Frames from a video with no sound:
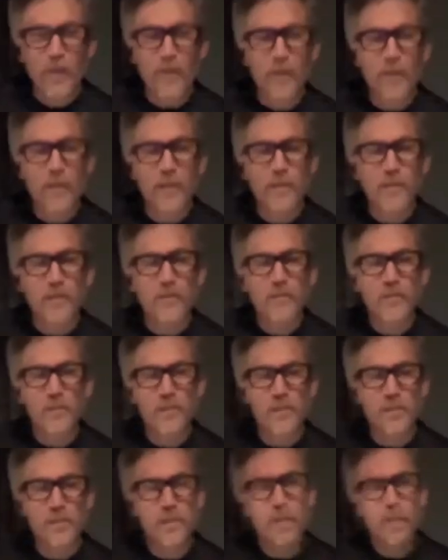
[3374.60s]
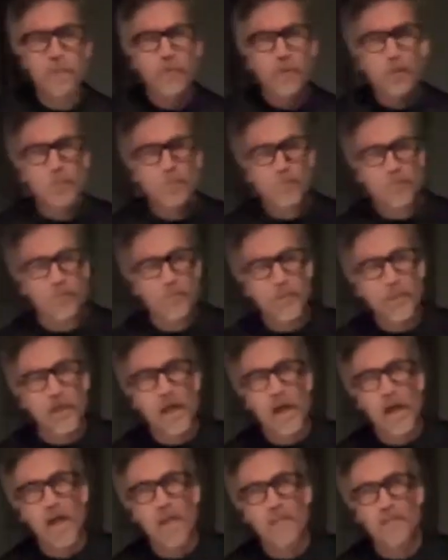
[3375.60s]
think he tunes his stuff up pretty
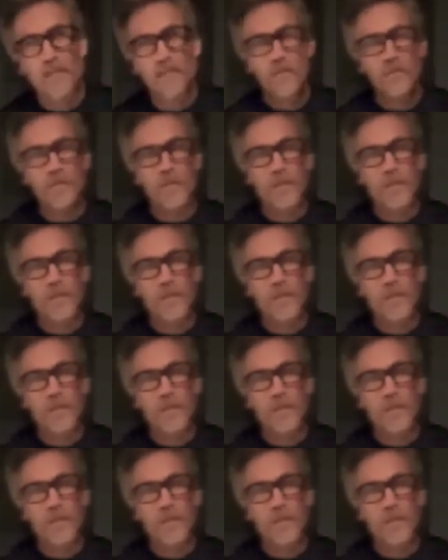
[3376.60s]
high. So it's